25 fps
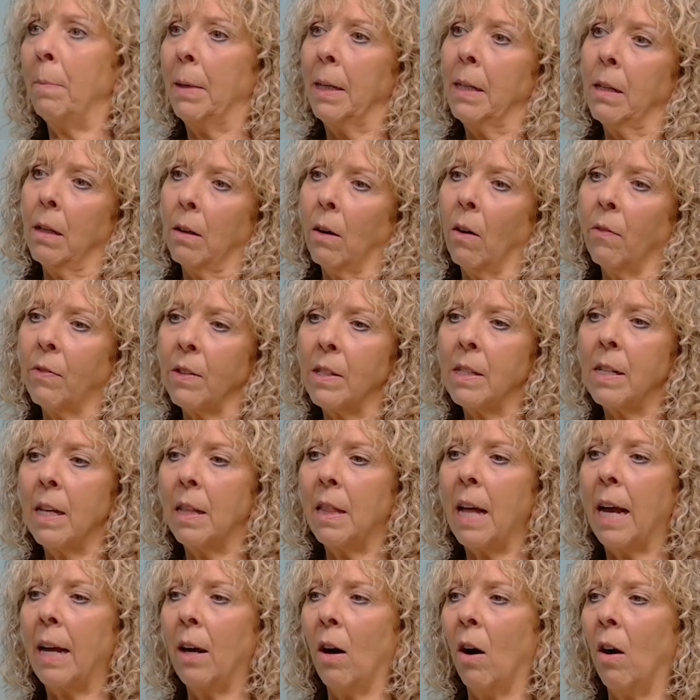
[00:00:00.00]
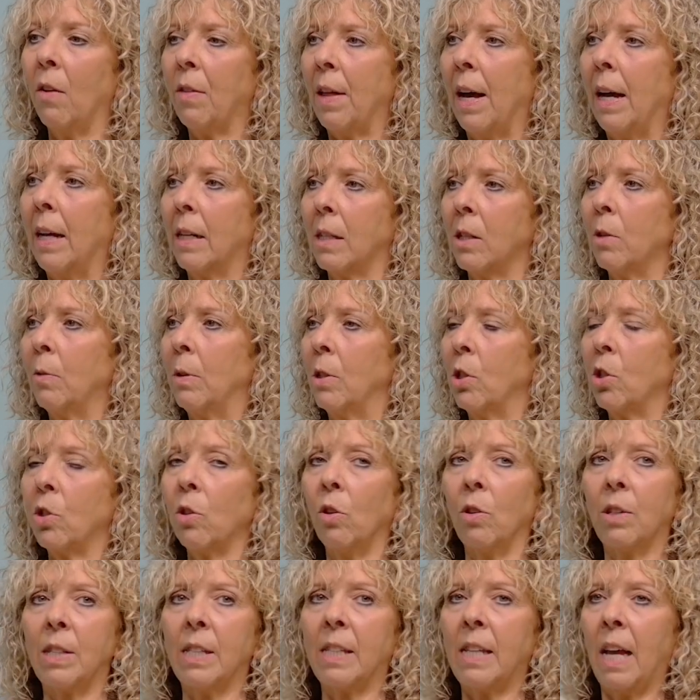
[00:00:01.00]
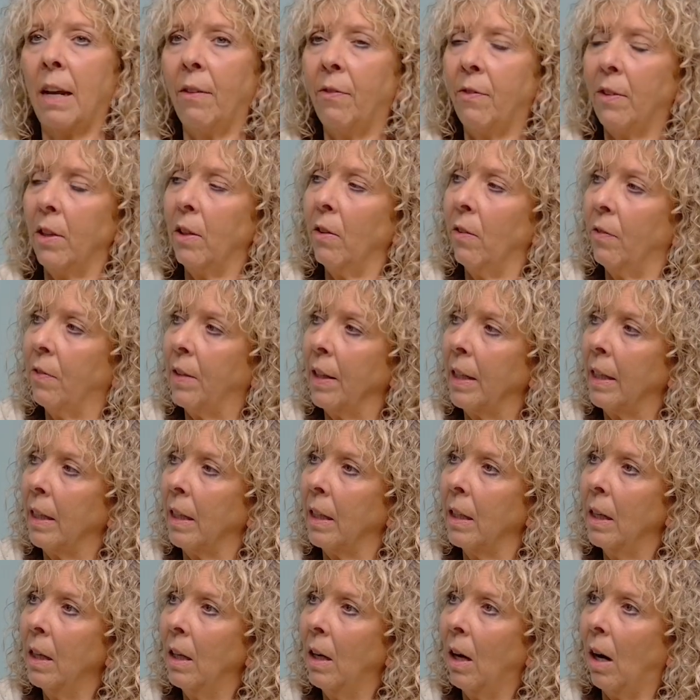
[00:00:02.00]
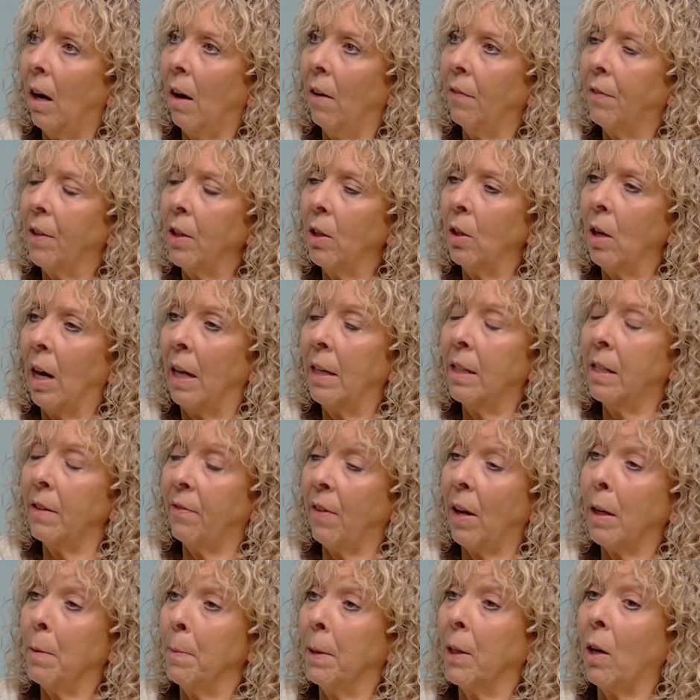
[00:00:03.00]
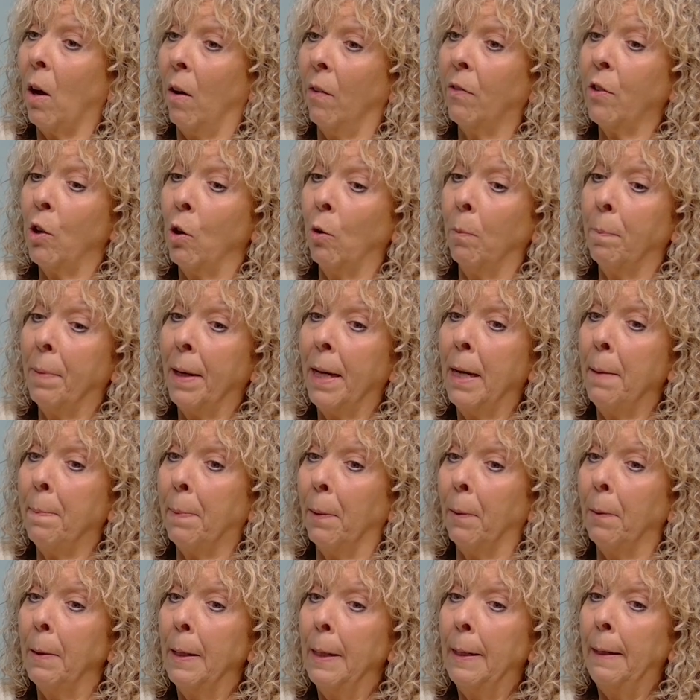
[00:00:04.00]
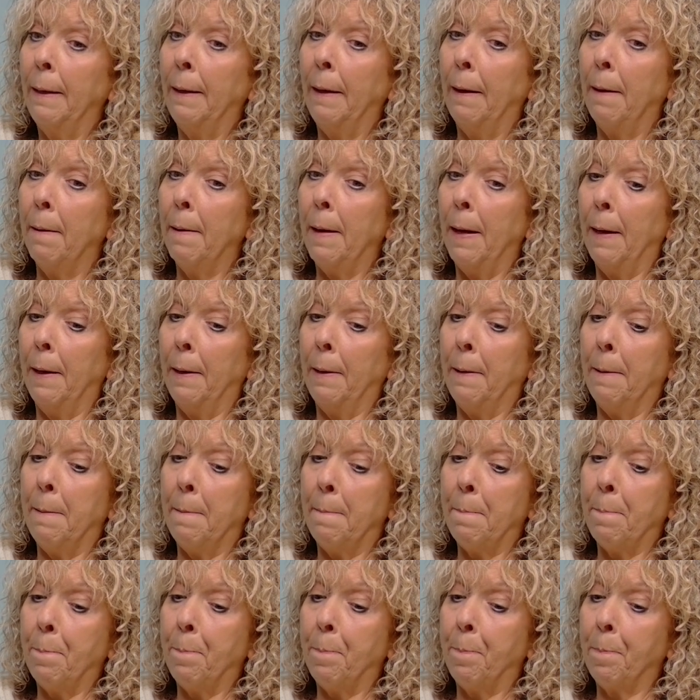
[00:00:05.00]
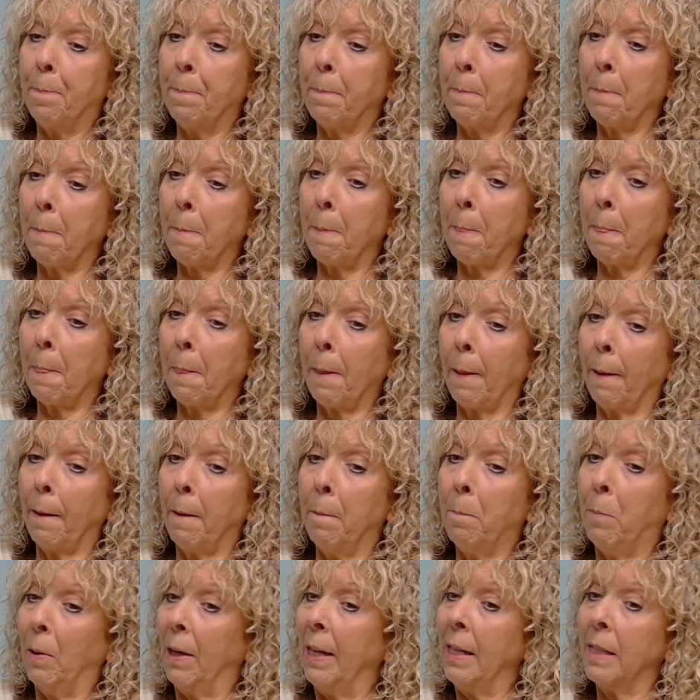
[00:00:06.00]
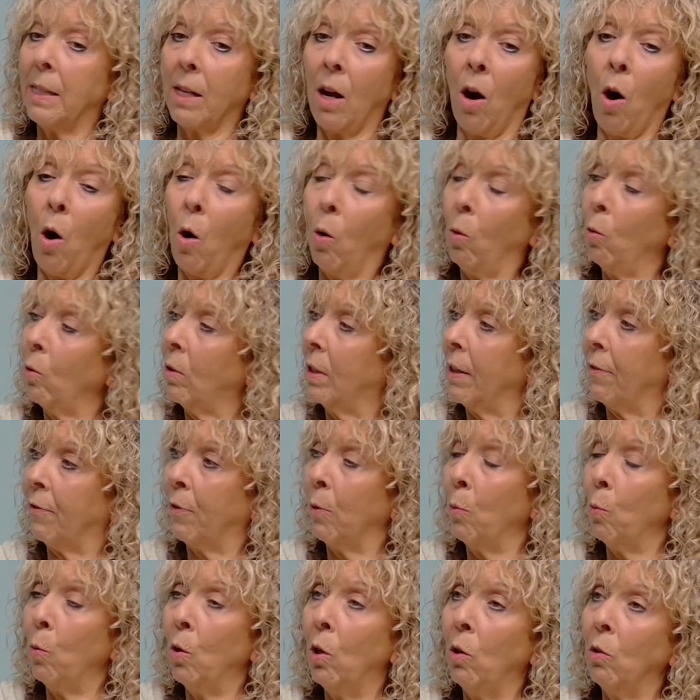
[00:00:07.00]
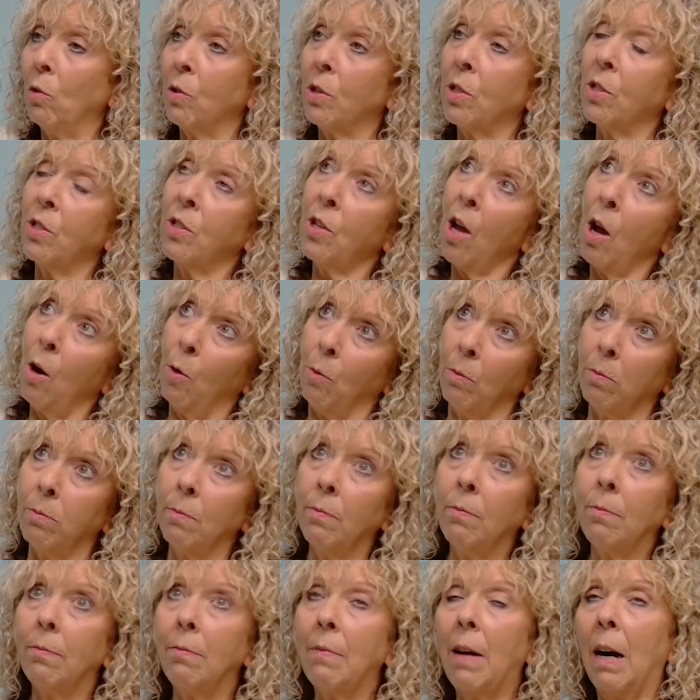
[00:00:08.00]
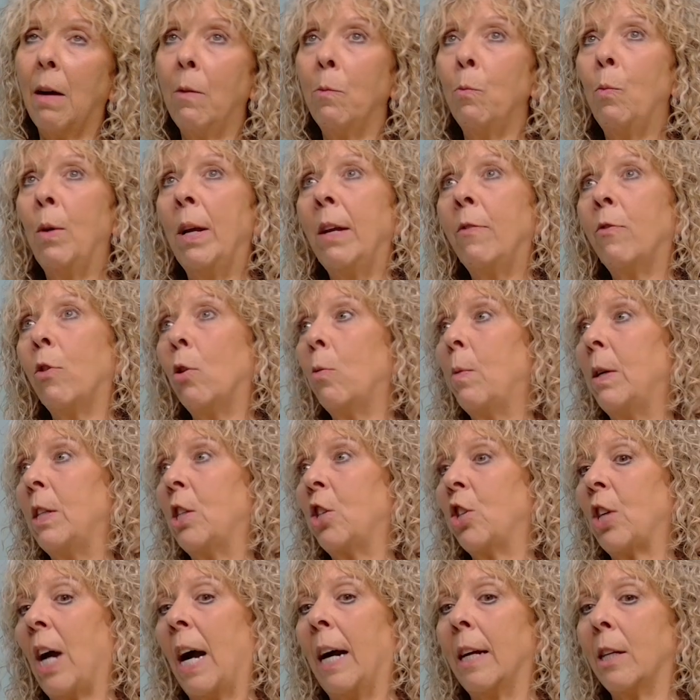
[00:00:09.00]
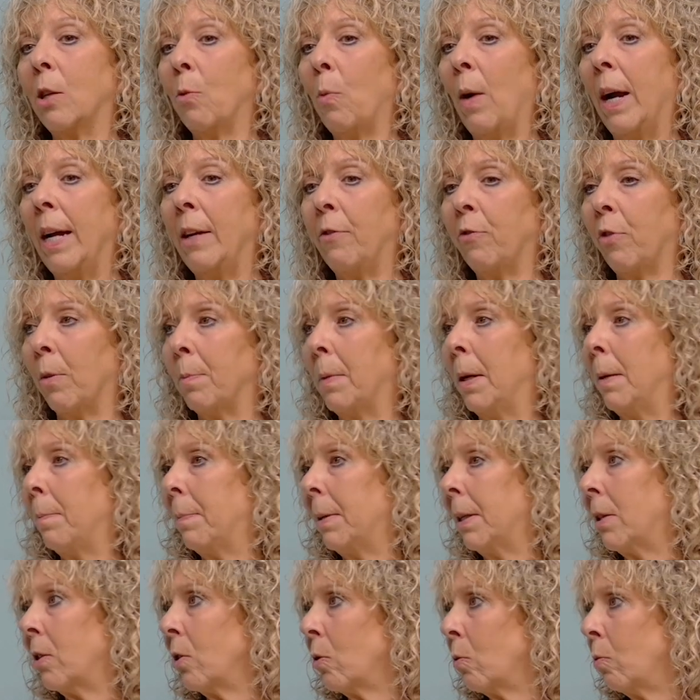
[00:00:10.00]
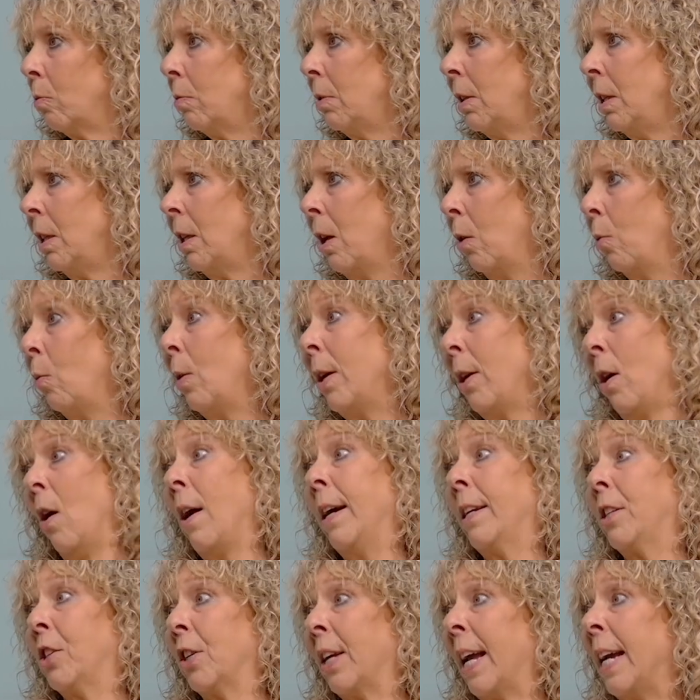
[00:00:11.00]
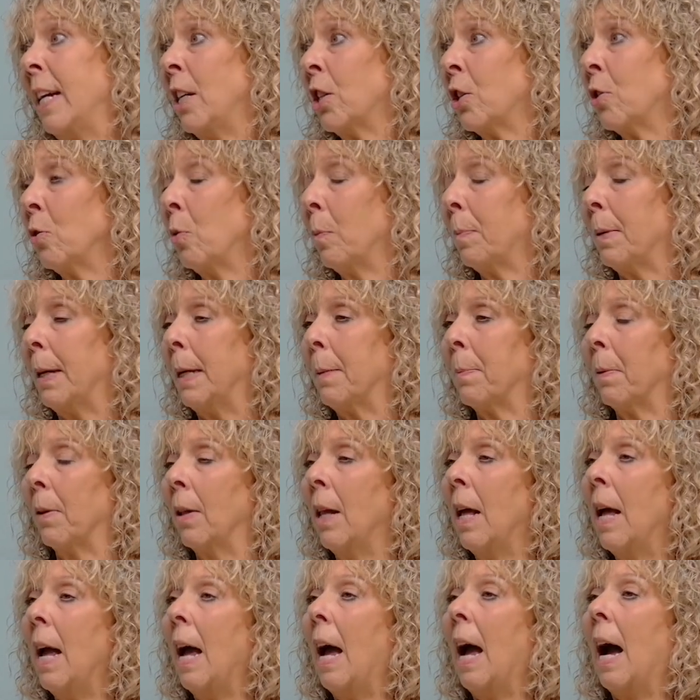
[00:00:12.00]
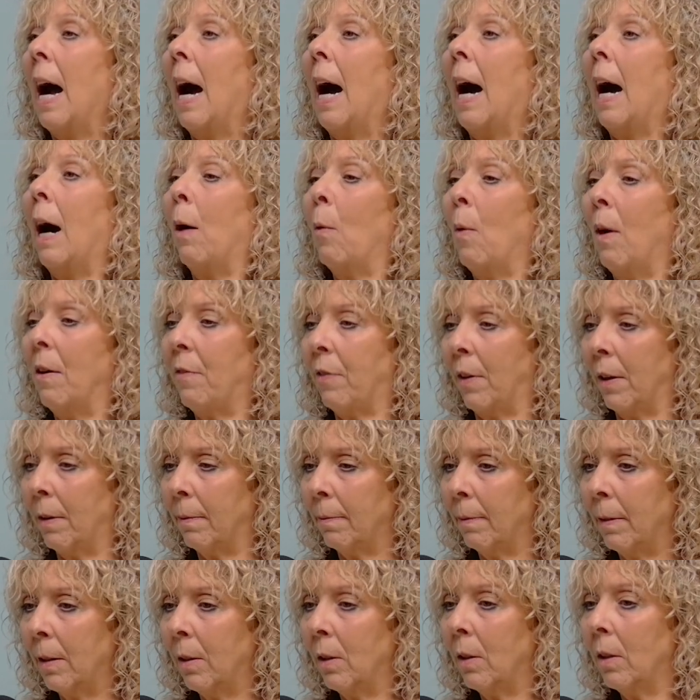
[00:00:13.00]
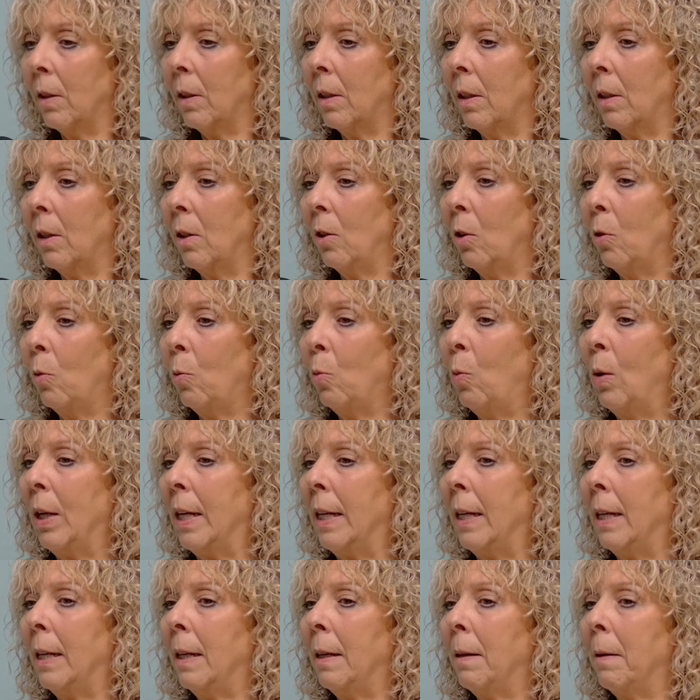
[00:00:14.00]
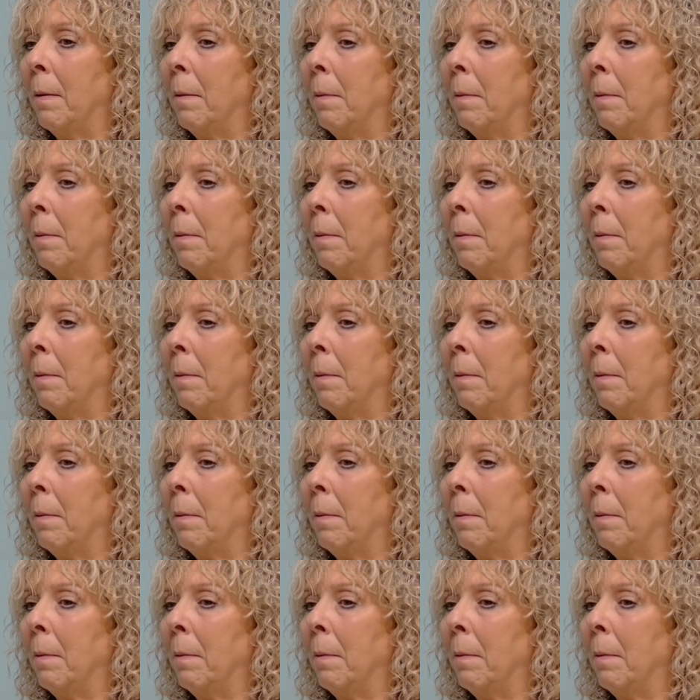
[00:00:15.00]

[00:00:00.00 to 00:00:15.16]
obviously they are there to ensure the safety of the and development of young people. But it's a whole different world. So we've always shied away from it because, we're not educational people. However, we